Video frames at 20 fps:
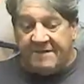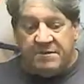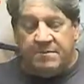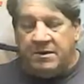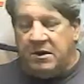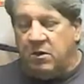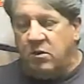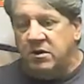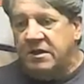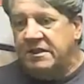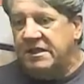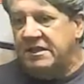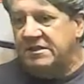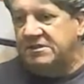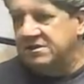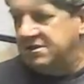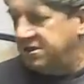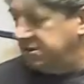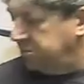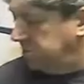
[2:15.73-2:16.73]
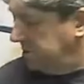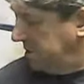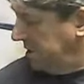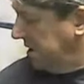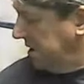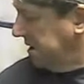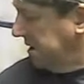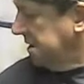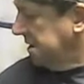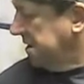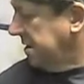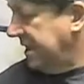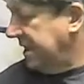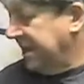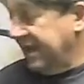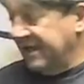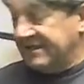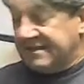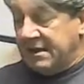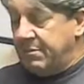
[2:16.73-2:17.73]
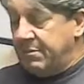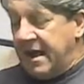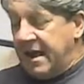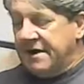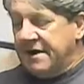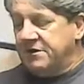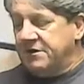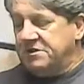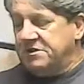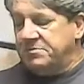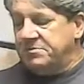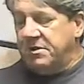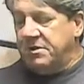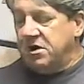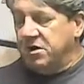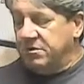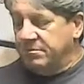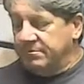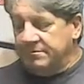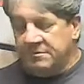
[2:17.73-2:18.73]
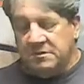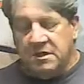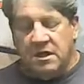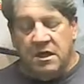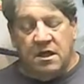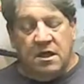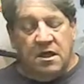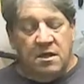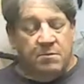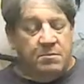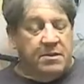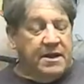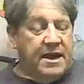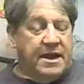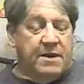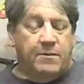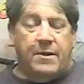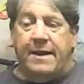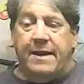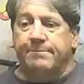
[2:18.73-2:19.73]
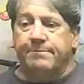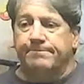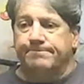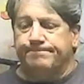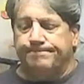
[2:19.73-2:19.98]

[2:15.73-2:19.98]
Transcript: to be one of these 2, unless I buy another spinner. But anyway,